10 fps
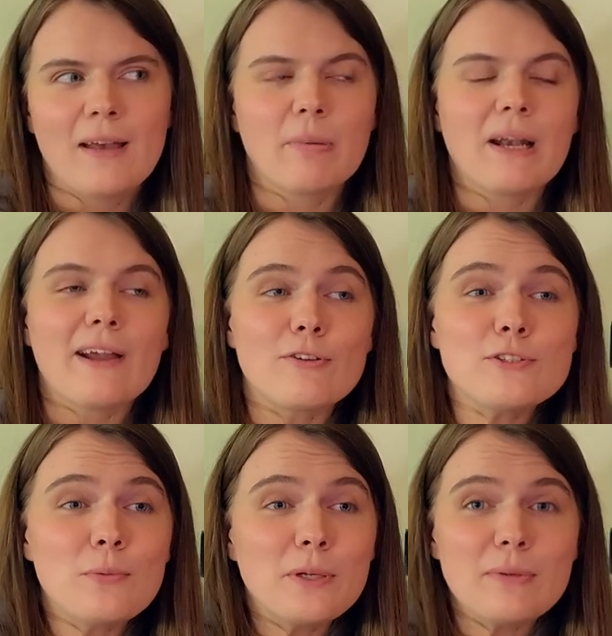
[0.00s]
But I
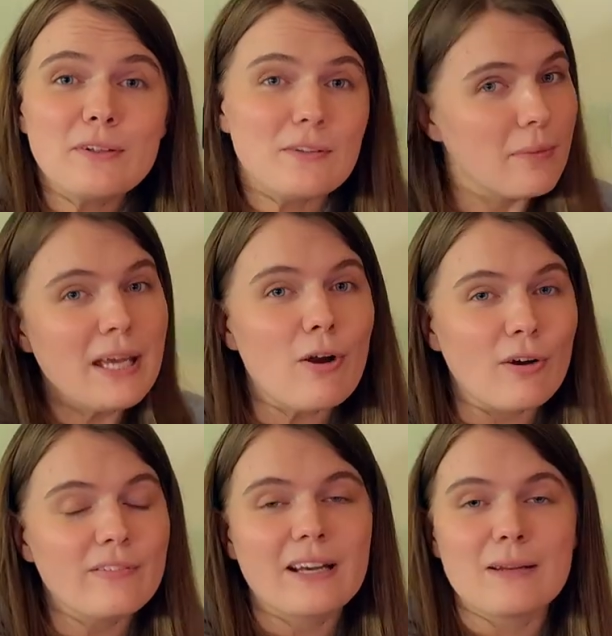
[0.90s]
also want to be able to make
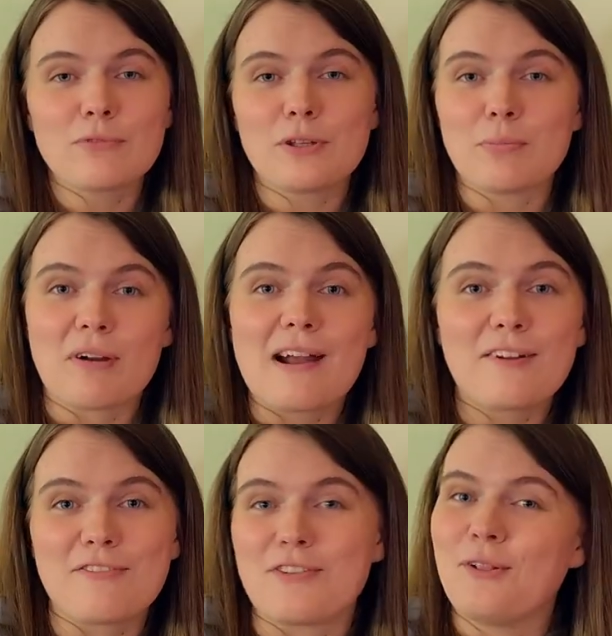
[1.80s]
art that I'm really
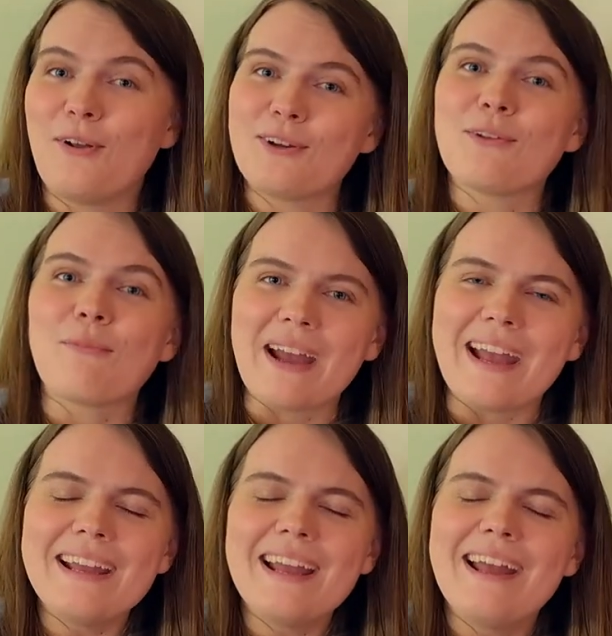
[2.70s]
proud of along the
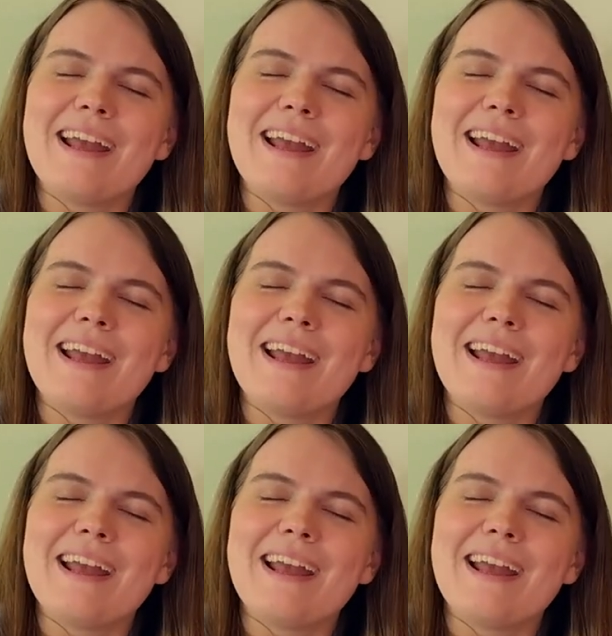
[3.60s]
way.